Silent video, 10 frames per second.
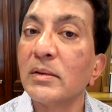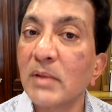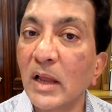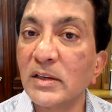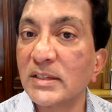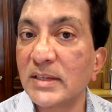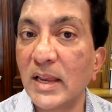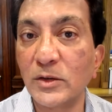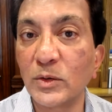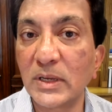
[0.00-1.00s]

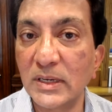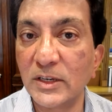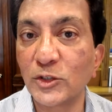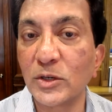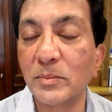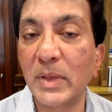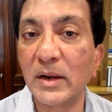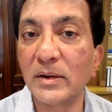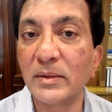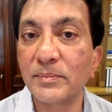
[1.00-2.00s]
understand your condition better.